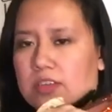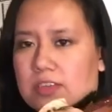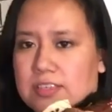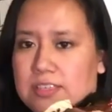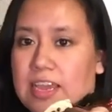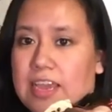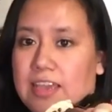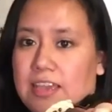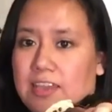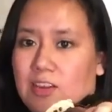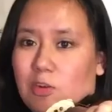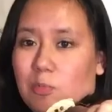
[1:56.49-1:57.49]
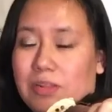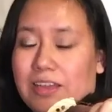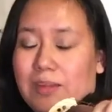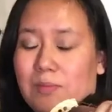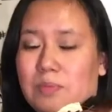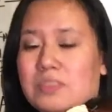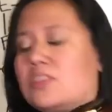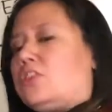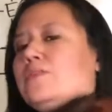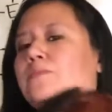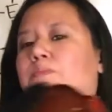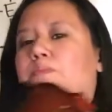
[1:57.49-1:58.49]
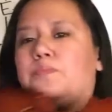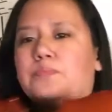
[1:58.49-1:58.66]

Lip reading: stay in your playing position.